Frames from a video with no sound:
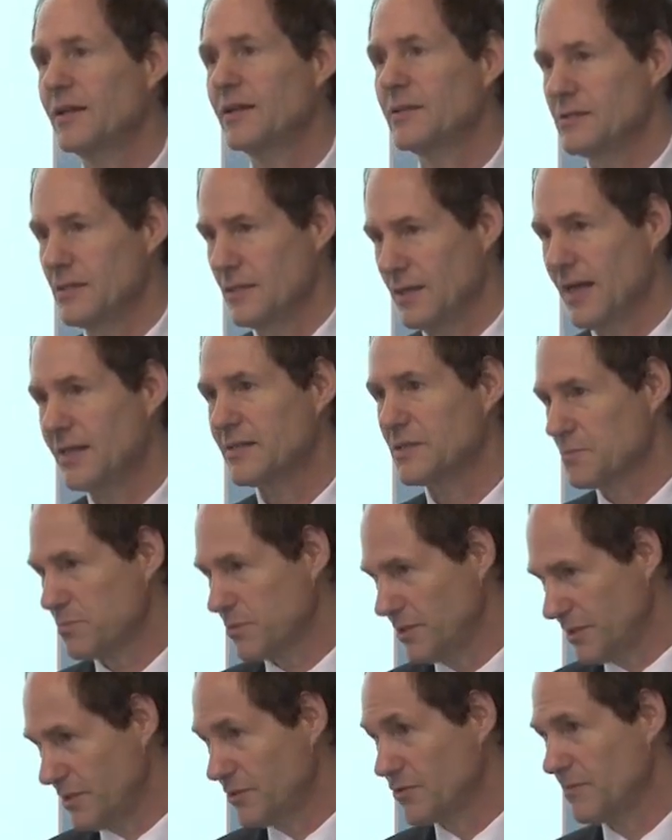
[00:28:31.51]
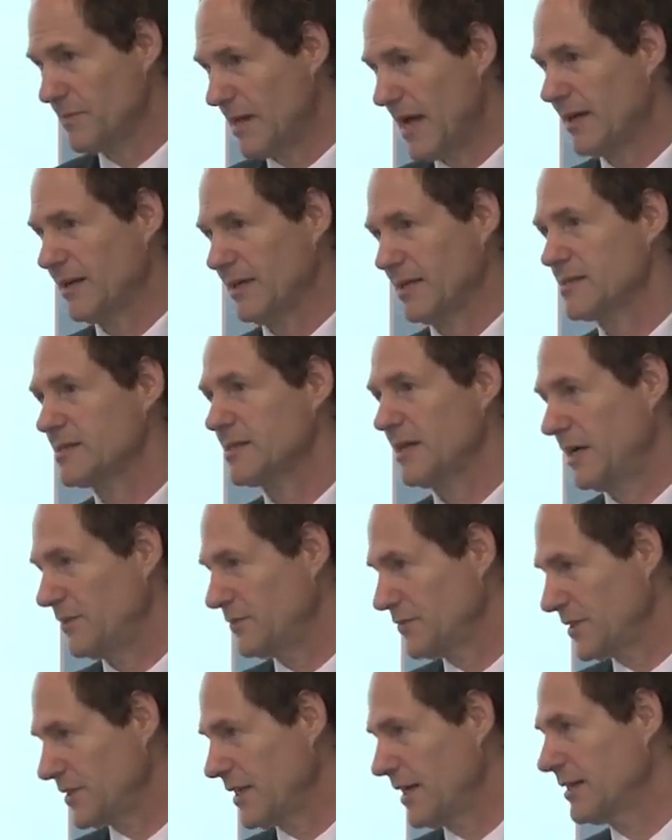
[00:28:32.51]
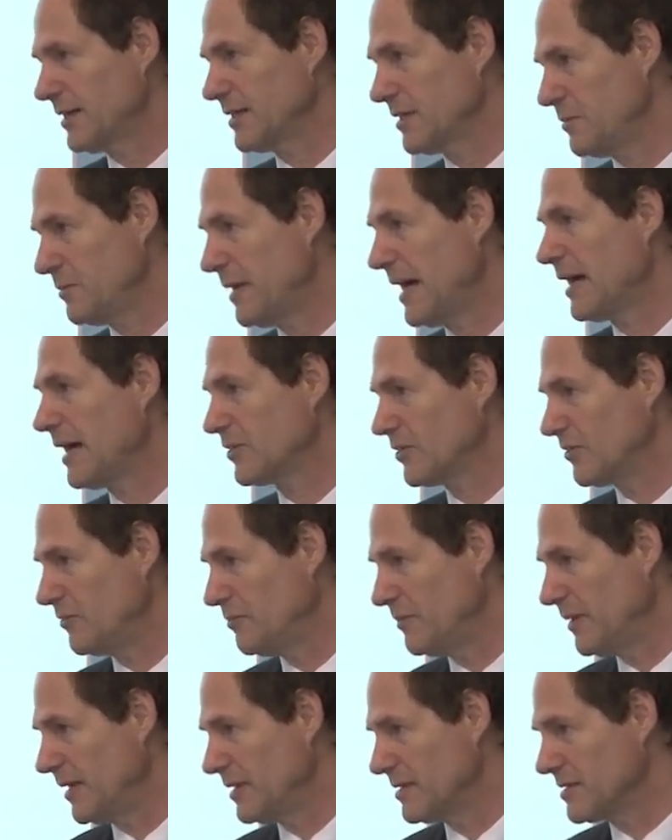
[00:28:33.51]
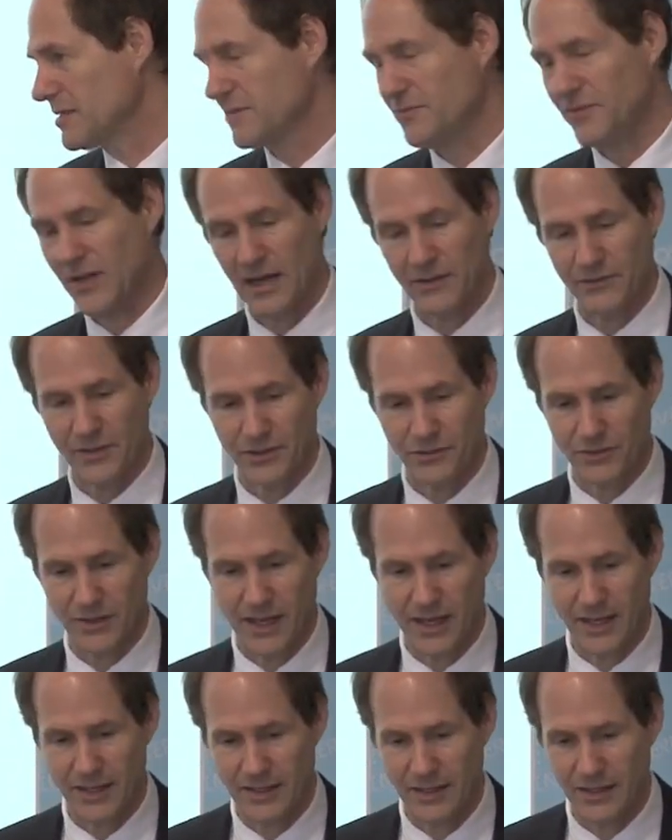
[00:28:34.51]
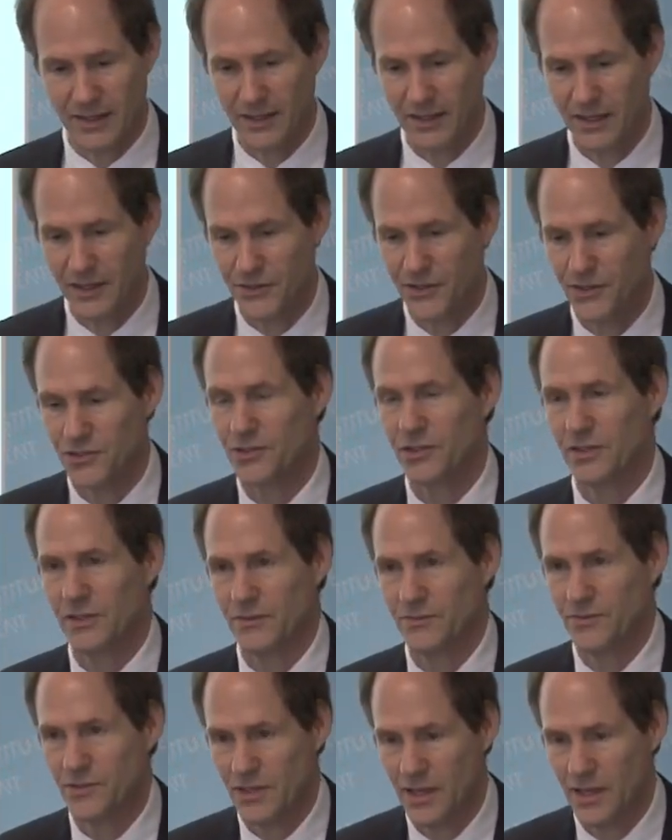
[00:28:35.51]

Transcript: So that's pretty dramatic stuff to get in a matter of months, 580 initiatives.